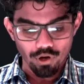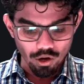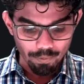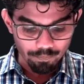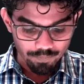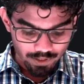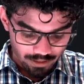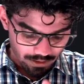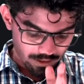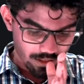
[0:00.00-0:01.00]

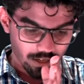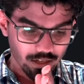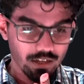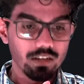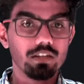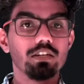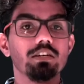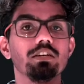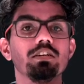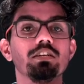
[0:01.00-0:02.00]
from
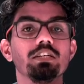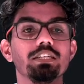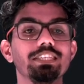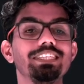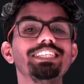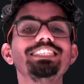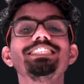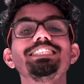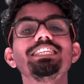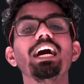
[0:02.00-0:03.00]
the
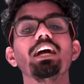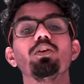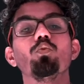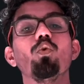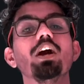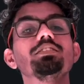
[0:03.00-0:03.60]
distal